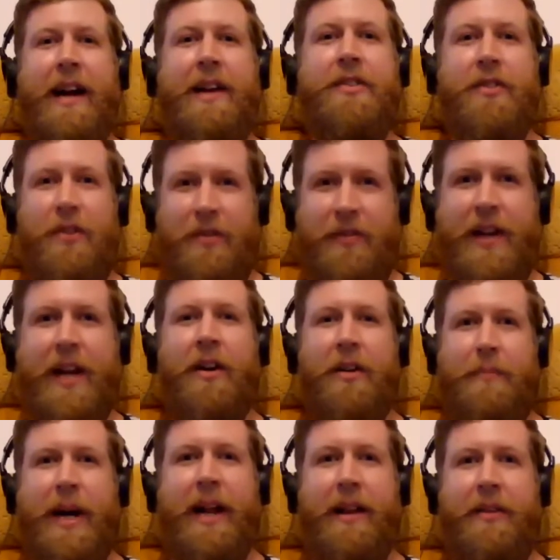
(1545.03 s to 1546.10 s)
I do think,
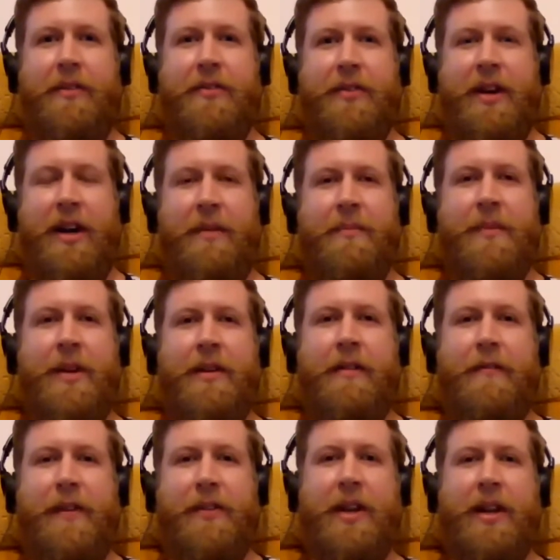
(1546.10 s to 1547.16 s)
on balance, um,
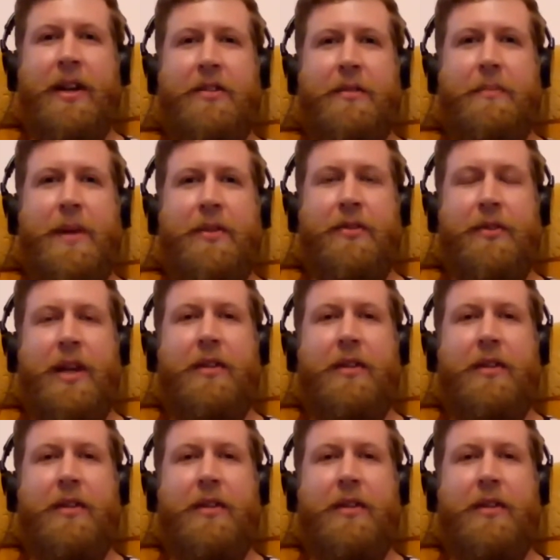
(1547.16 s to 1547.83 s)
physicalism is